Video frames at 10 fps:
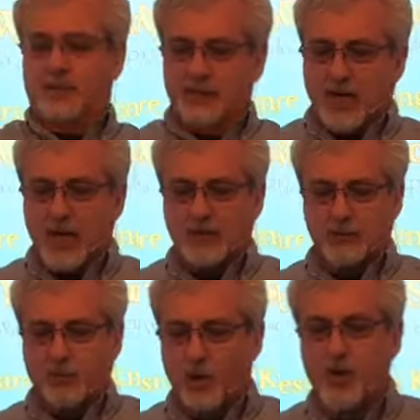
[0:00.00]

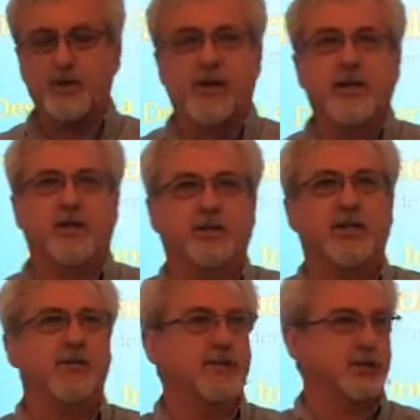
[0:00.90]
God's word here is
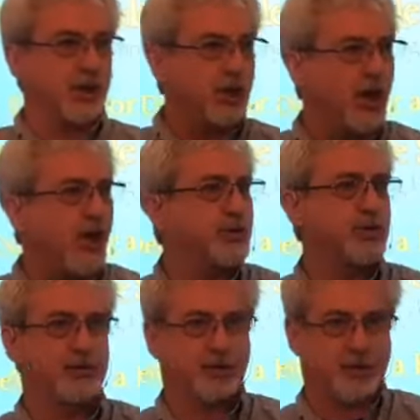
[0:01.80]
giving us a
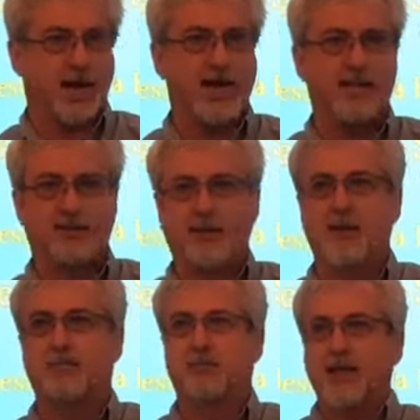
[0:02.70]
caution sign,
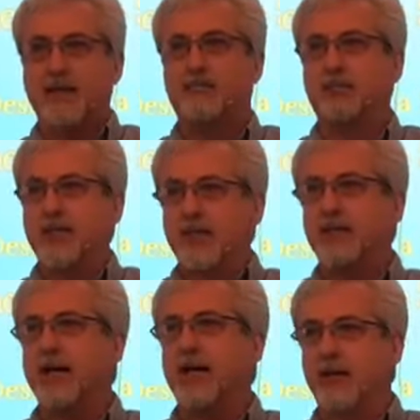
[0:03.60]
blink,
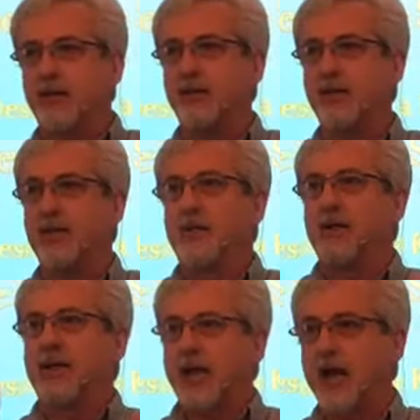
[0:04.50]
blink, yellow.
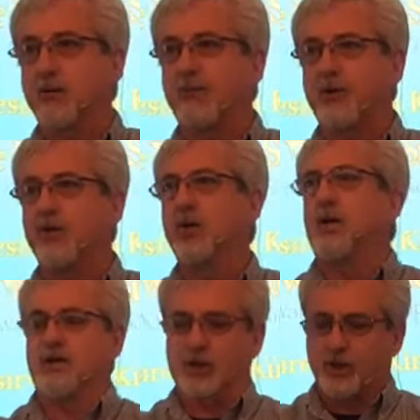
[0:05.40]
Be careful,
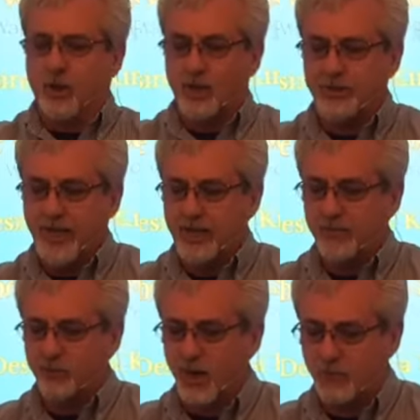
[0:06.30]
you're going down
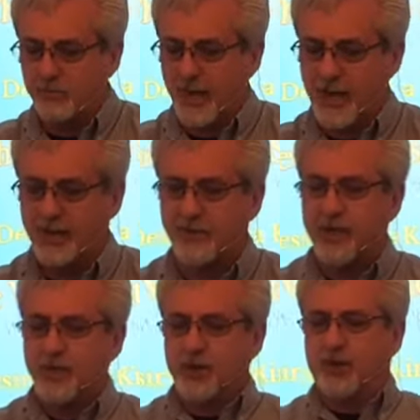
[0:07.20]
the wrong path.
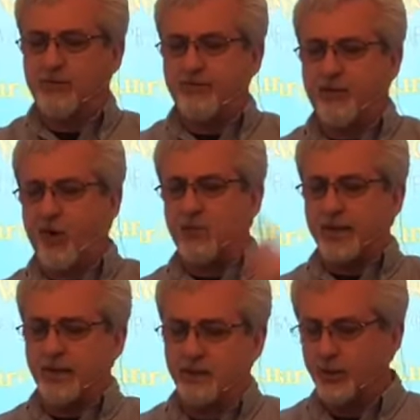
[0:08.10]
You're
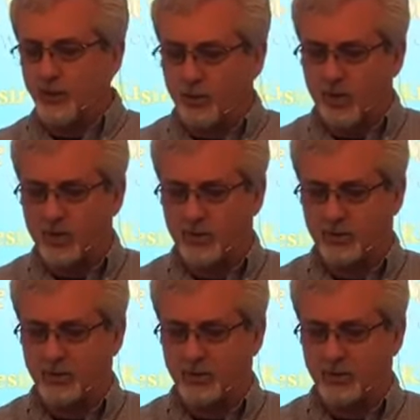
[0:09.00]
conforming to the world.